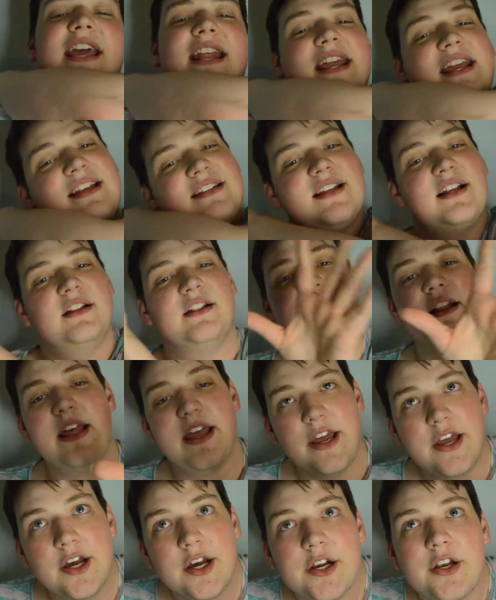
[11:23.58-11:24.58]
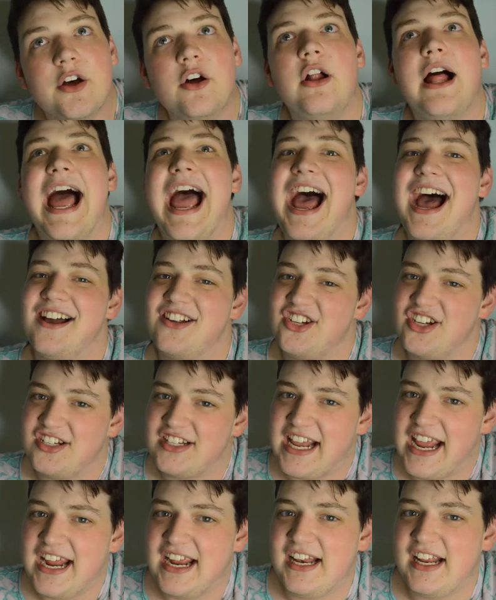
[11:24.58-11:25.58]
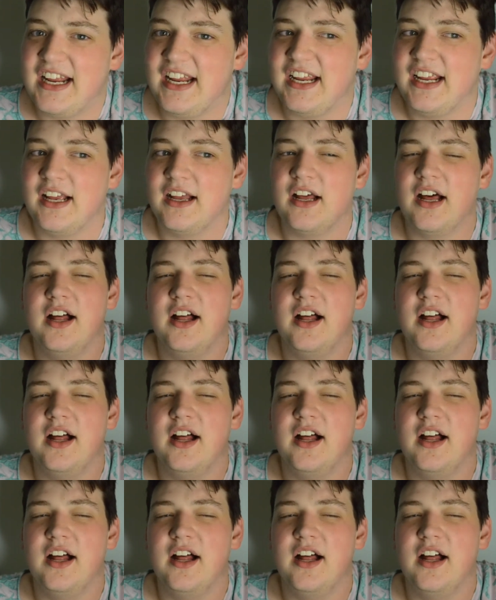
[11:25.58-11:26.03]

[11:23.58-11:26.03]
It is a little agitating,